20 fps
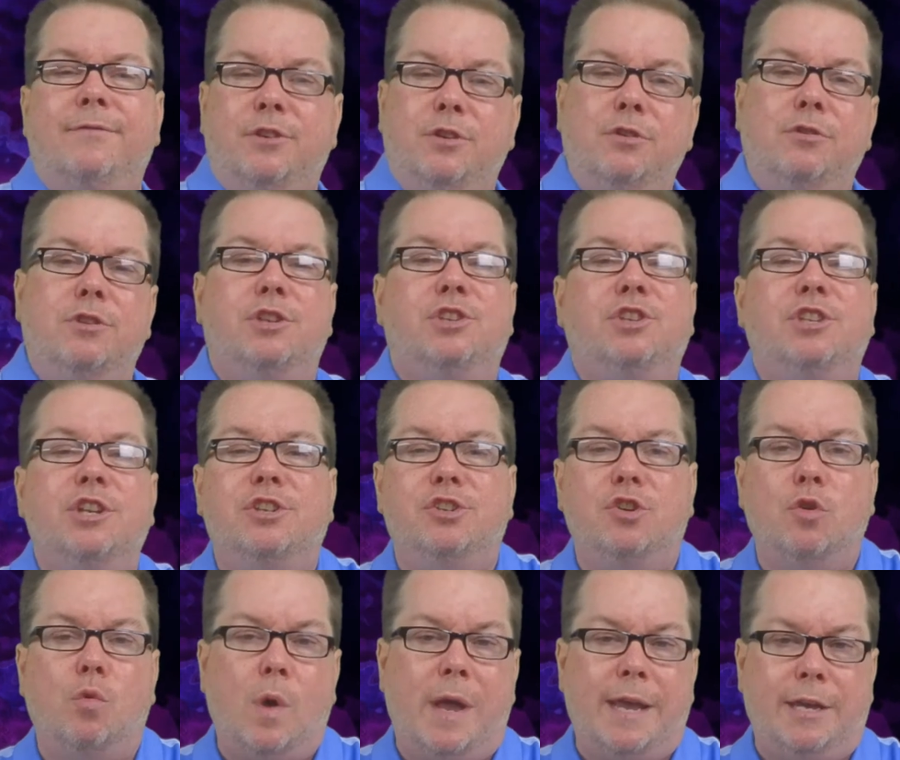to the
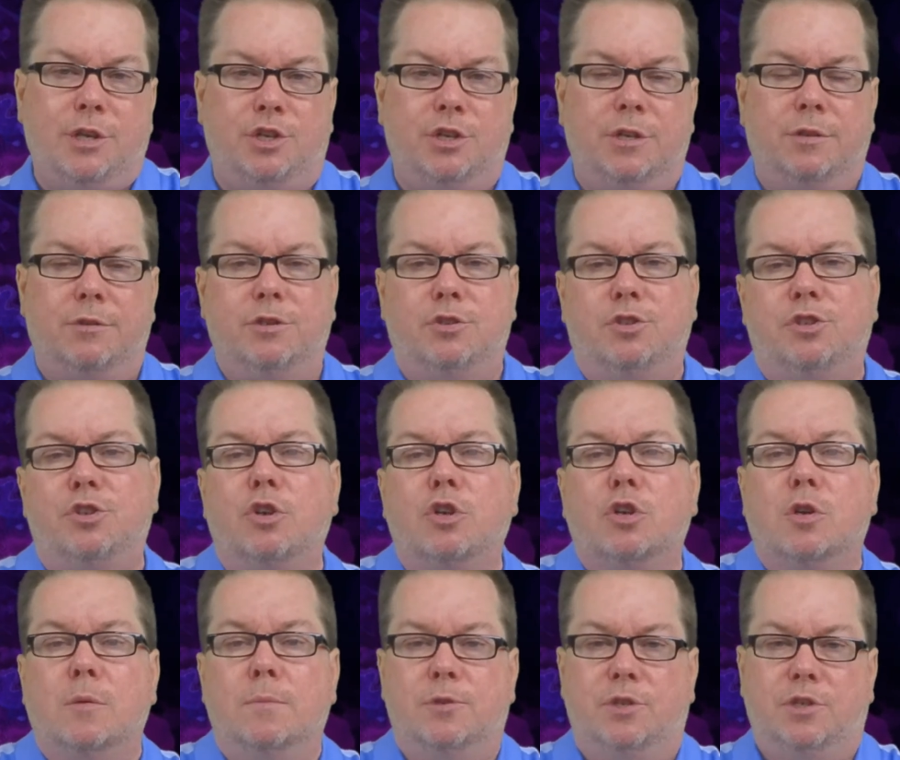situation, the
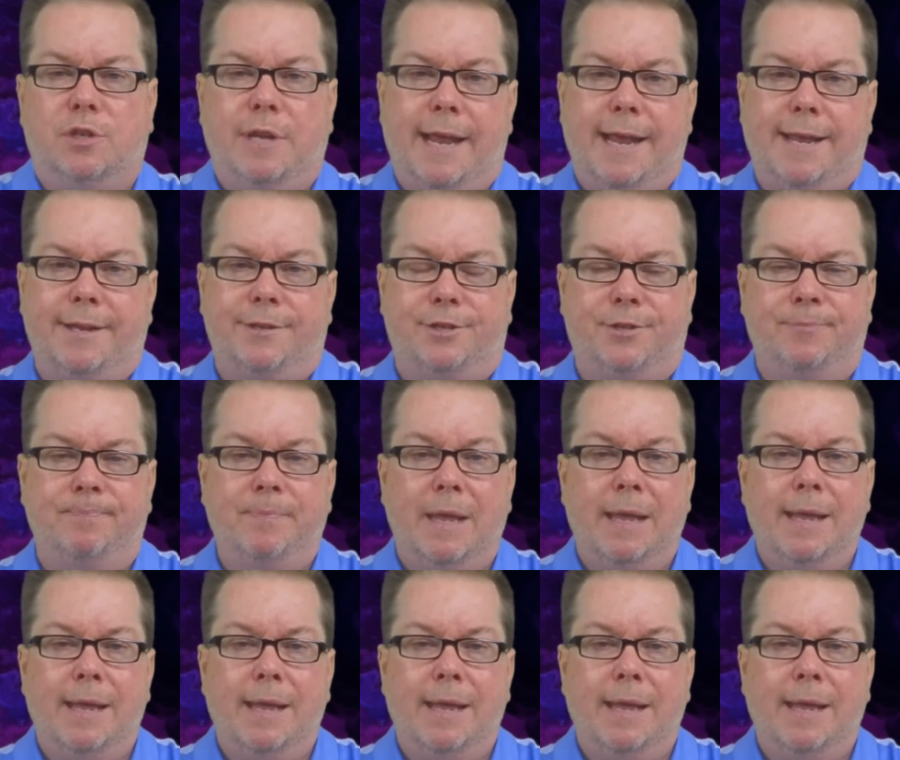circumstance.